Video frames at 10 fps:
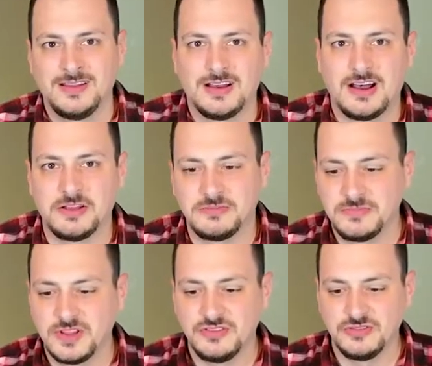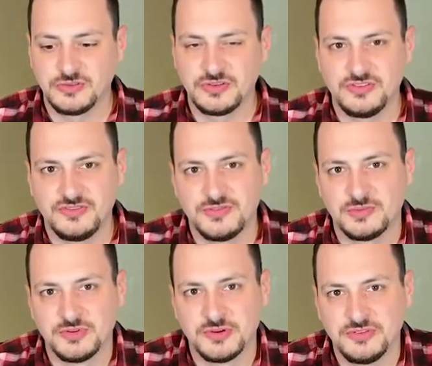Hi, this is
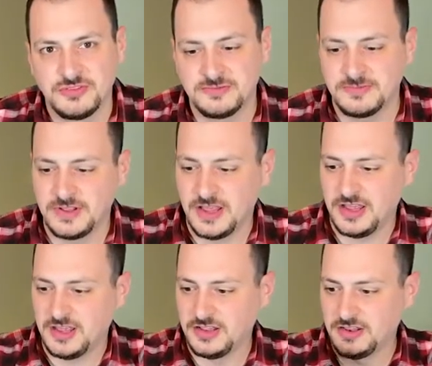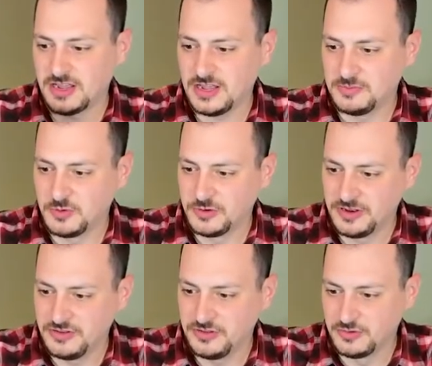Christopher Brusa, and I'm
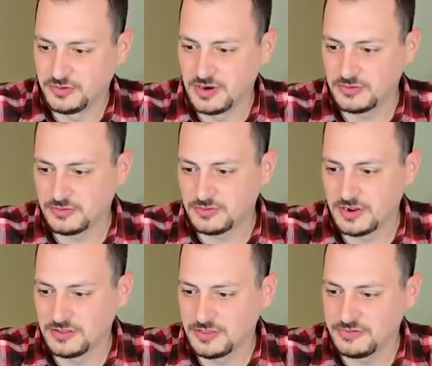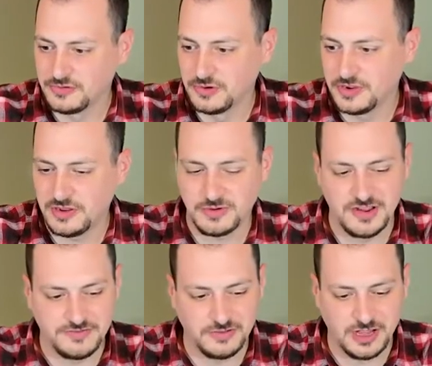going to run through a
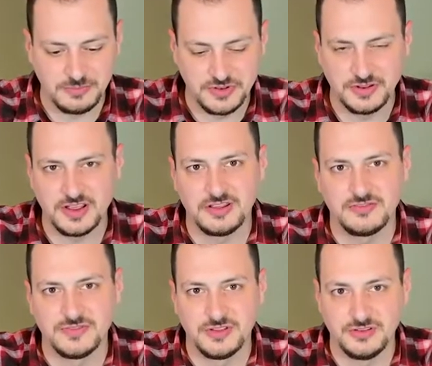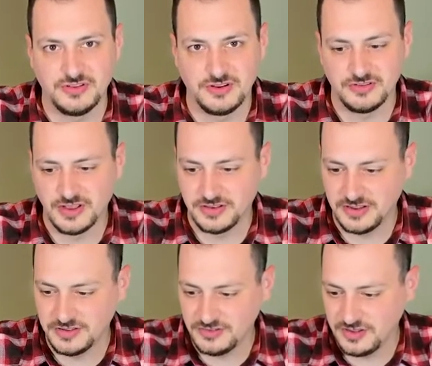rifle I put together for this year's
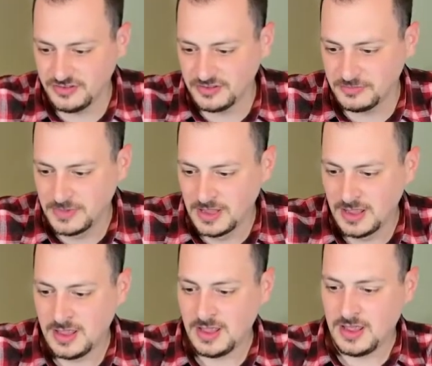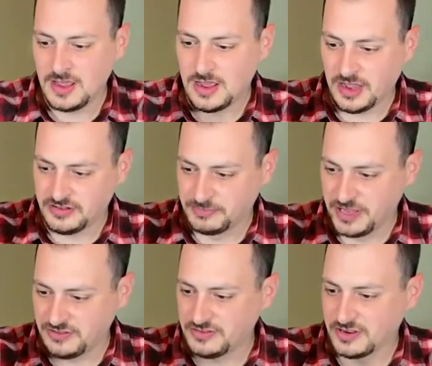hunting season. It's
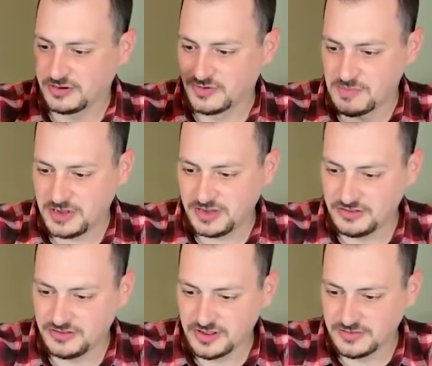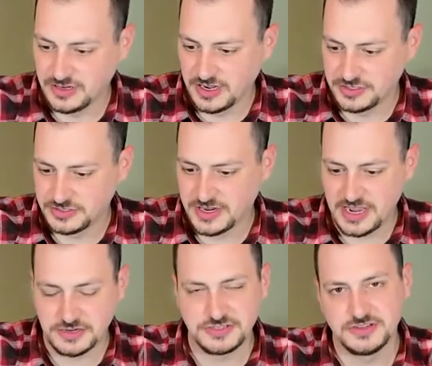based on a Remington 700
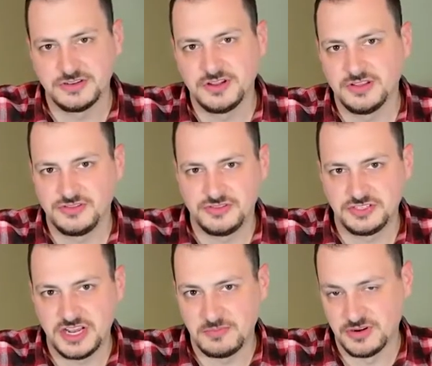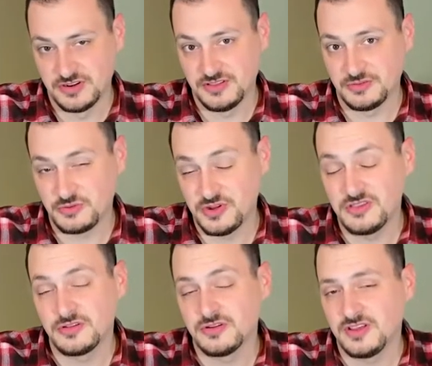action. It's chambered in
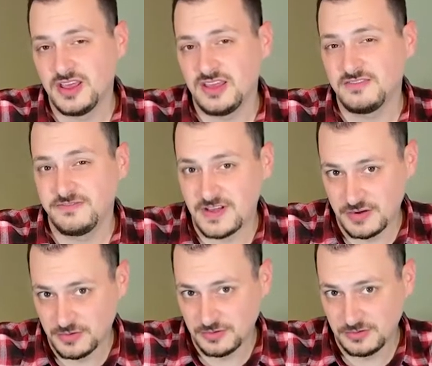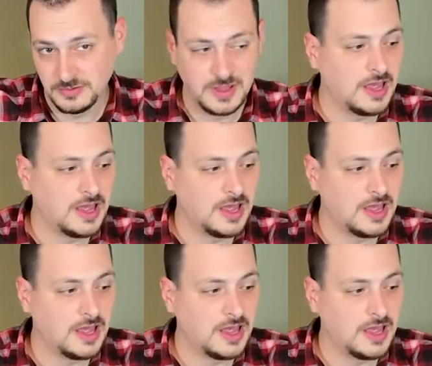338 Federal,